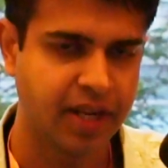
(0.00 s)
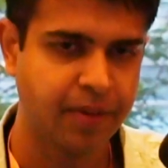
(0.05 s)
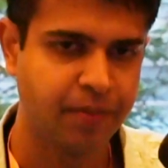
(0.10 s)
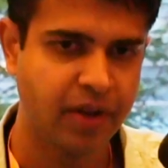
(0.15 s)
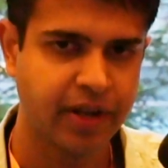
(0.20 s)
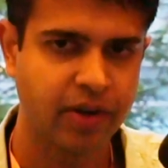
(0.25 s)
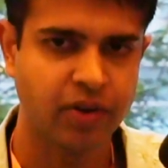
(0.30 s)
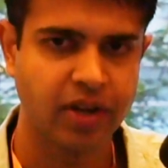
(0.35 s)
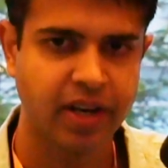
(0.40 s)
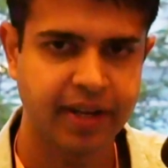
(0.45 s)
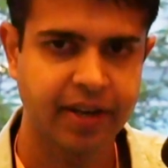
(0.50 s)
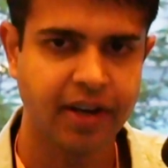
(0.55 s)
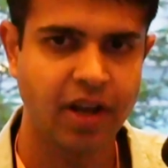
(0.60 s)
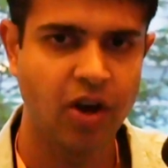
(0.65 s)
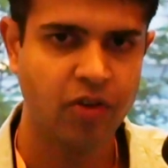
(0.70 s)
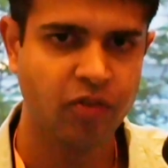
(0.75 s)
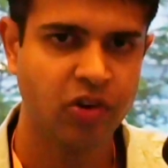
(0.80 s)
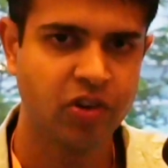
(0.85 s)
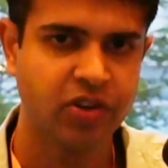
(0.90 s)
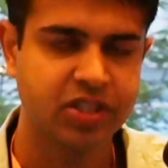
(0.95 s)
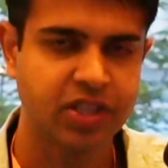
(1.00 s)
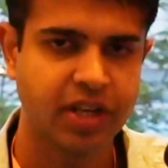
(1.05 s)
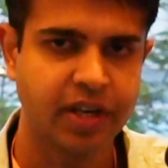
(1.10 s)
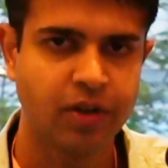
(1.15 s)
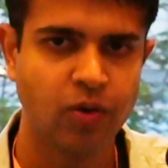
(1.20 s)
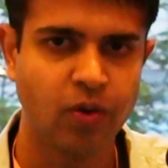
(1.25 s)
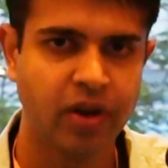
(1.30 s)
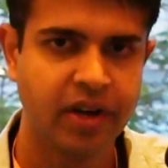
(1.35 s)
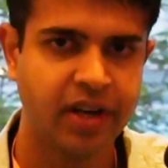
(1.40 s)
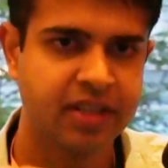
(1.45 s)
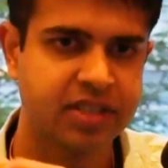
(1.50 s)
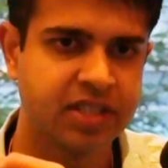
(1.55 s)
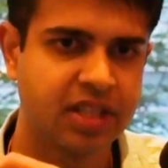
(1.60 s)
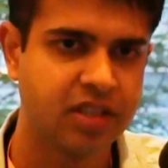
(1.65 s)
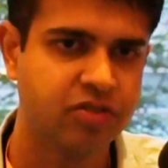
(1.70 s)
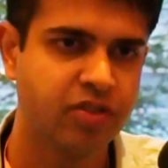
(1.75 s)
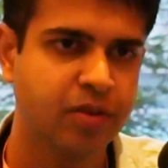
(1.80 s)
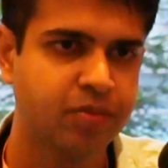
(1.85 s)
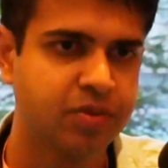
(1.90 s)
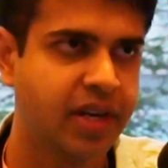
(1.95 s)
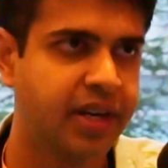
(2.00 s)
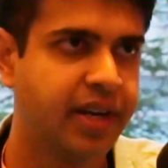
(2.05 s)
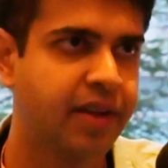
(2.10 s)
I'm like okay, like now I want to actually go and understand this website.